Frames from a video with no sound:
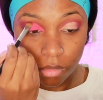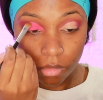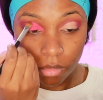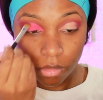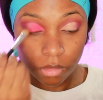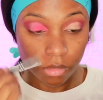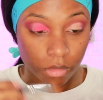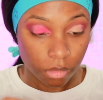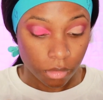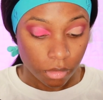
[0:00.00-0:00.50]
going to
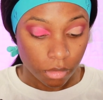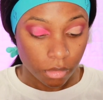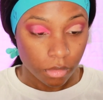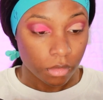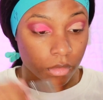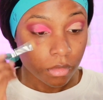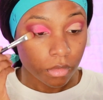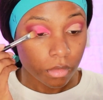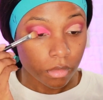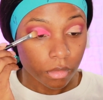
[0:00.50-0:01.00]
do this on
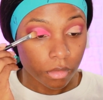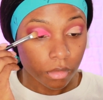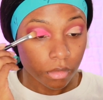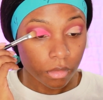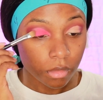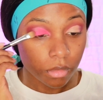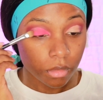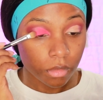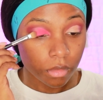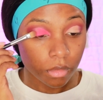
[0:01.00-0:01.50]
both
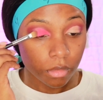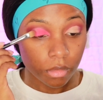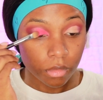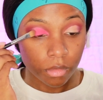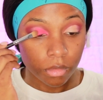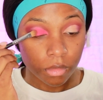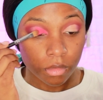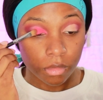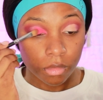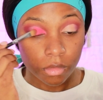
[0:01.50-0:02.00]
lids.
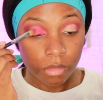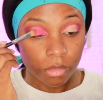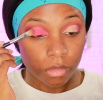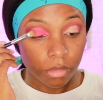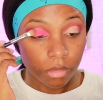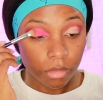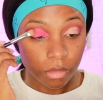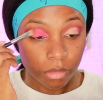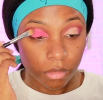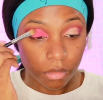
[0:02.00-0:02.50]

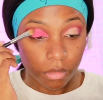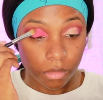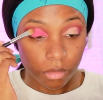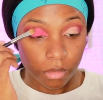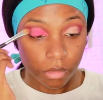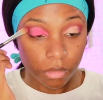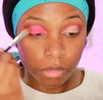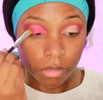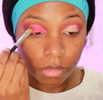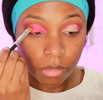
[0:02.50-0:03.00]
Now, after
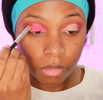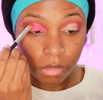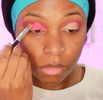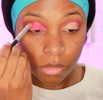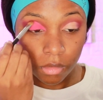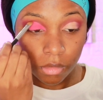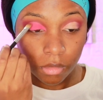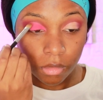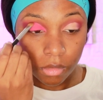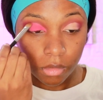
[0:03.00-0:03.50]
I pack that
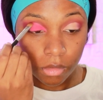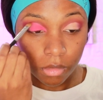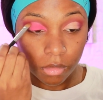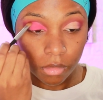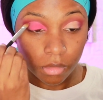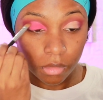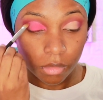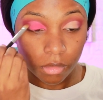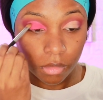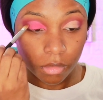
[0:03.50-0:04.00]
color on,
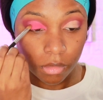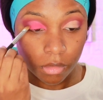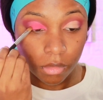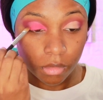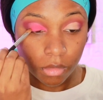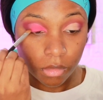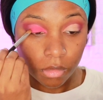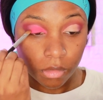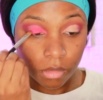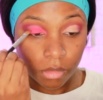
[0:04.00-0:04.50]
I'm going to
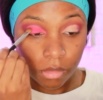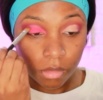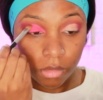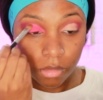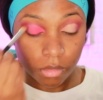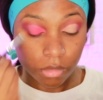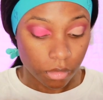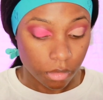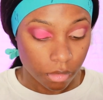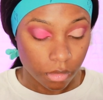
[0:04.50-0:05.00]
go in
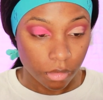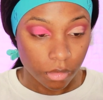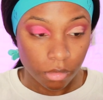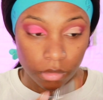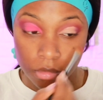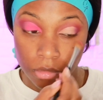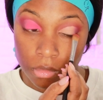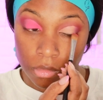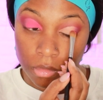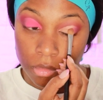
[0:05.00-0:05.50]
with
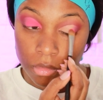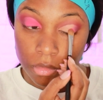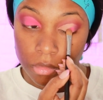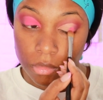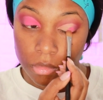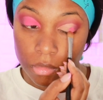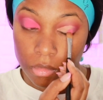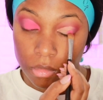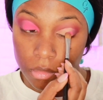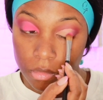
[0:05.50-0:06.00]
my
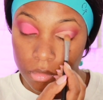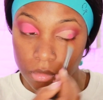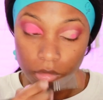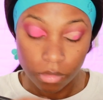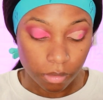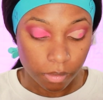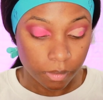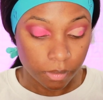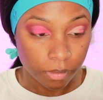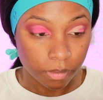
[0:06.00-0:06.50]
NYX Glitter
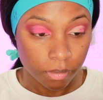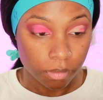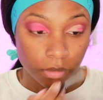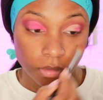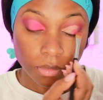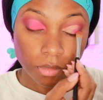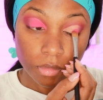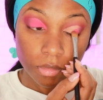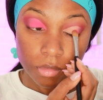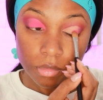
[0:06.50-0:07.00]
Glue.
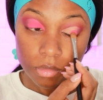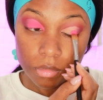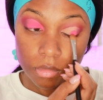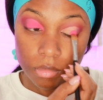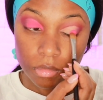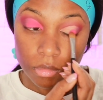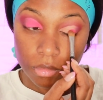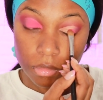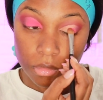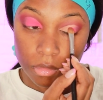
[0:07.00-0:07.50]

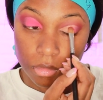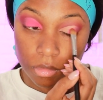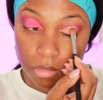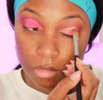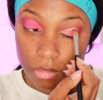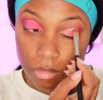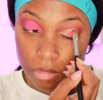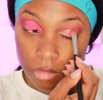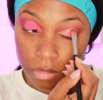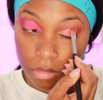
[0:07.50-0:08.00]
And that
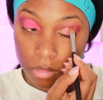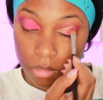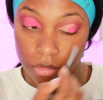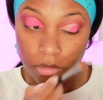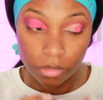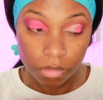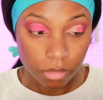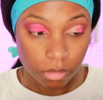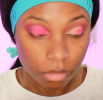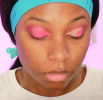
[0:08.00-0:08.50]
step is
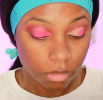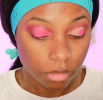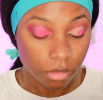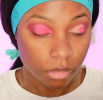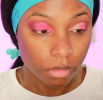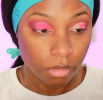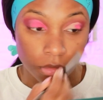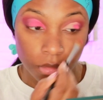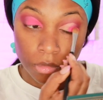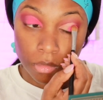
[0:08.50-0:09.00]
really, really
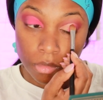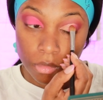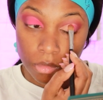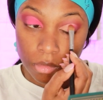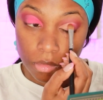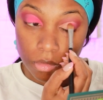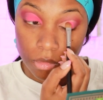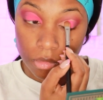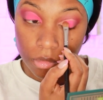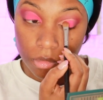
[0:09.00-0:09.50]
important,
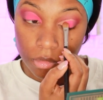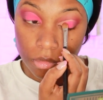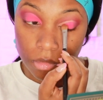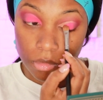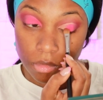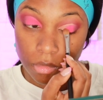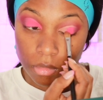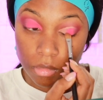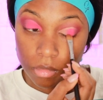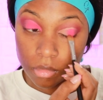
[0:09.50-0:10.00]
because that
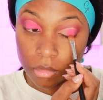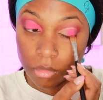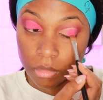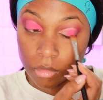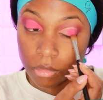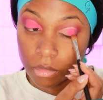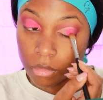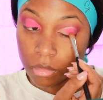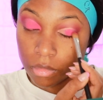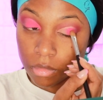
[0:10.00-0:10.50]
actually is
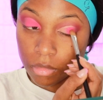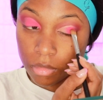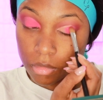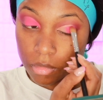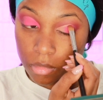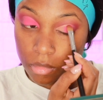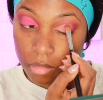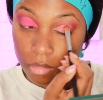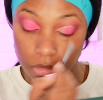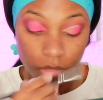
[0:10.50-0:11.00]
going to have
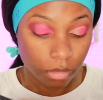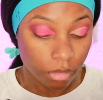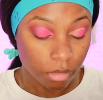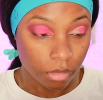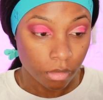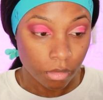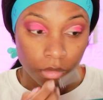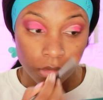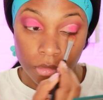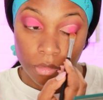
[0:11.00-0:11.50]
the
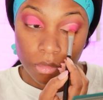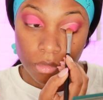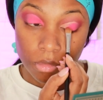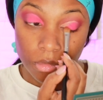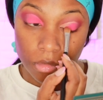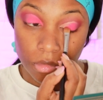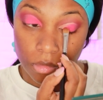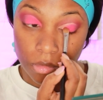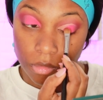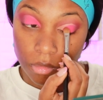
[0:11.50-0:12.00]
second color
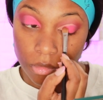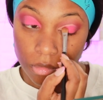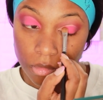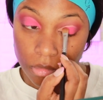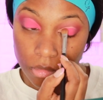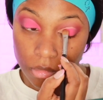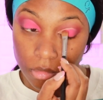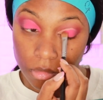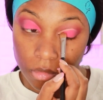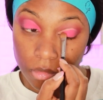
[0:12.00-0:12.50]
that I put on
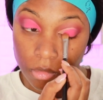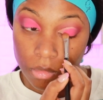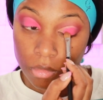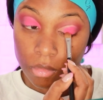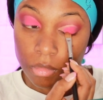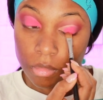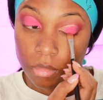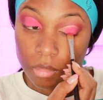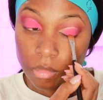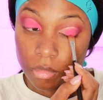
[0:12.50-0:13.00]
top of here.
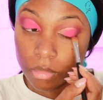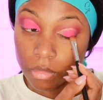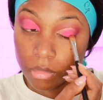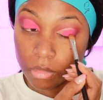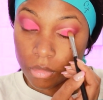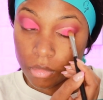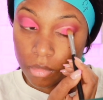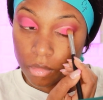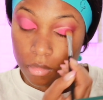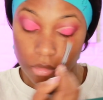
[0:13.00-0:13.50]
It's going
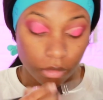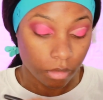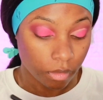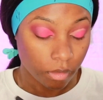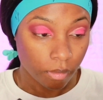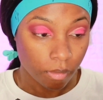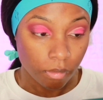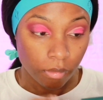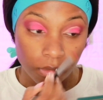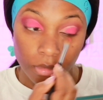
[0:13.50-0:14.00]
to allow it
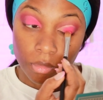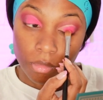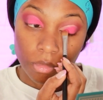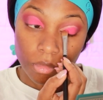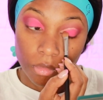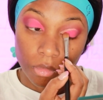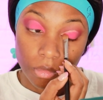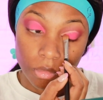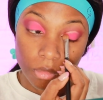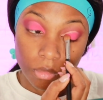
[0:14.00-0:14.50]
to
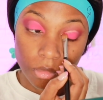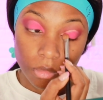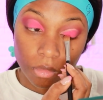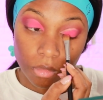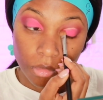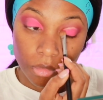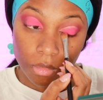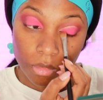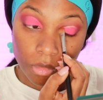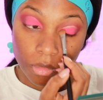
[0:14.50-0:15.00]
adhere
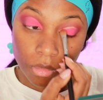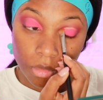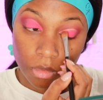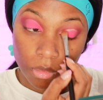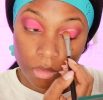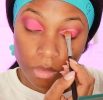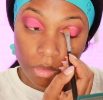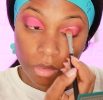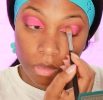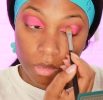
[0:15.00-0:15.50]
to my
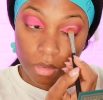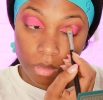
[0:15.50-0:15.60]
eye.